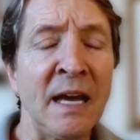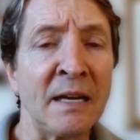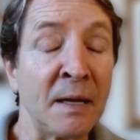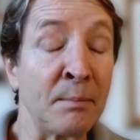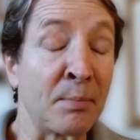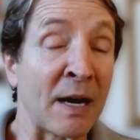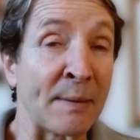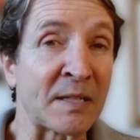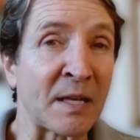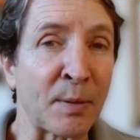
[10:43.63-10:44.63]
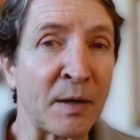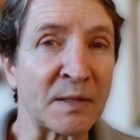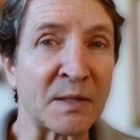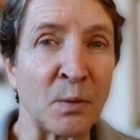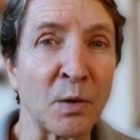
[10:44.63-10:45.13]
and in perhaps other
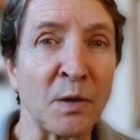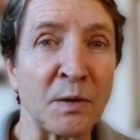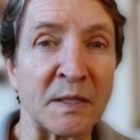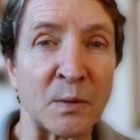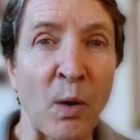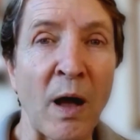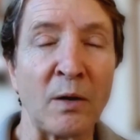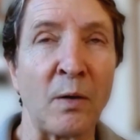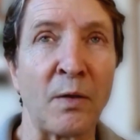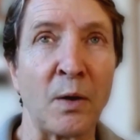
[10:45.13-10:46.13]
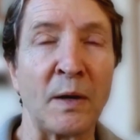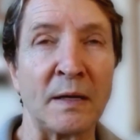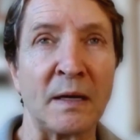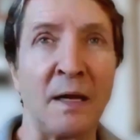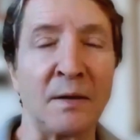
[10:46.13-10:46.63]
parts of the world as well, although
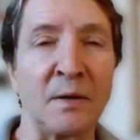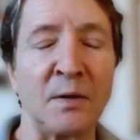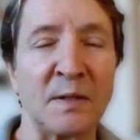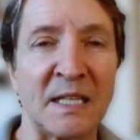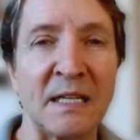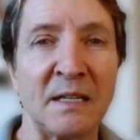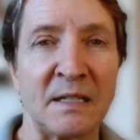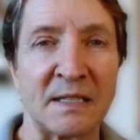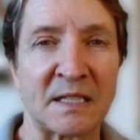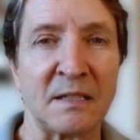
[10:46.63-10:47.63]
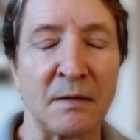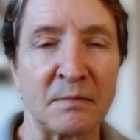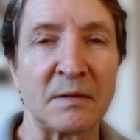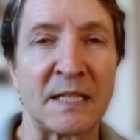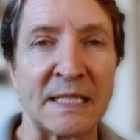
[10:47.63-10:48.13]
in New Zealand it
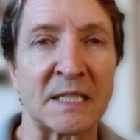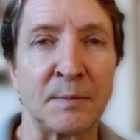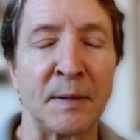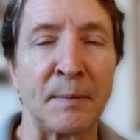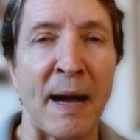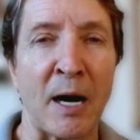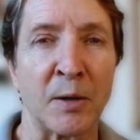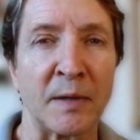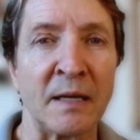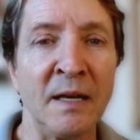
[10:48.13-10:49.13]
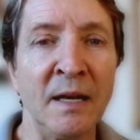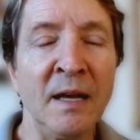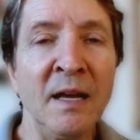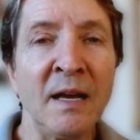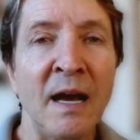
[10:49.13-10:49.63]
still tends to be Maori.
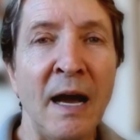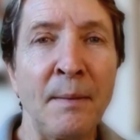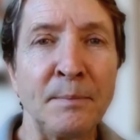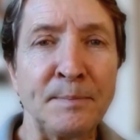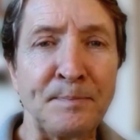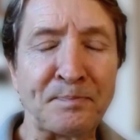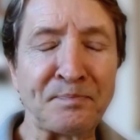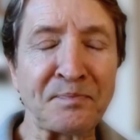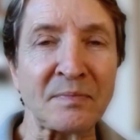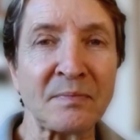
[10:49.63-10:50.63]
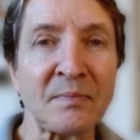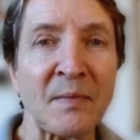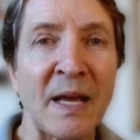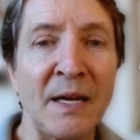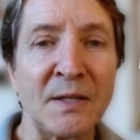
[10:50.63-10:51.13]
Um,
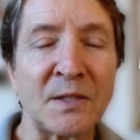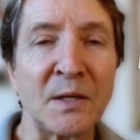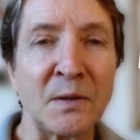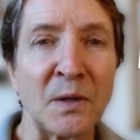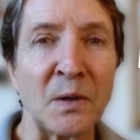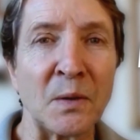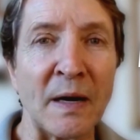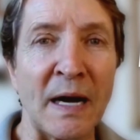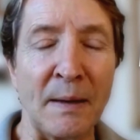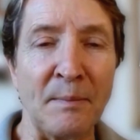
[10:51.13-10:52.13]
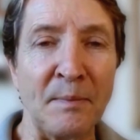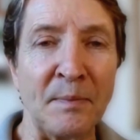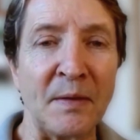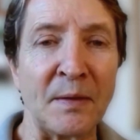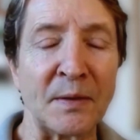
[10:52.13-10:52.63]
and as you know,
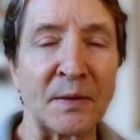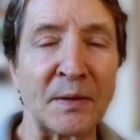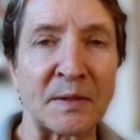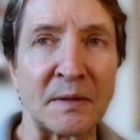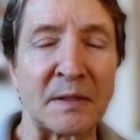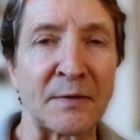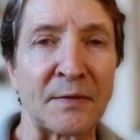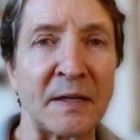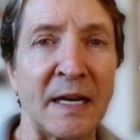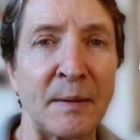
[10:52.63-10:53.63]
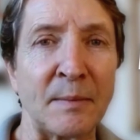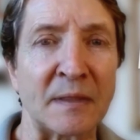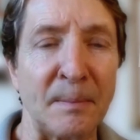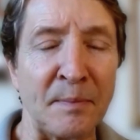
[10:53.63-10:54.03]
there's different names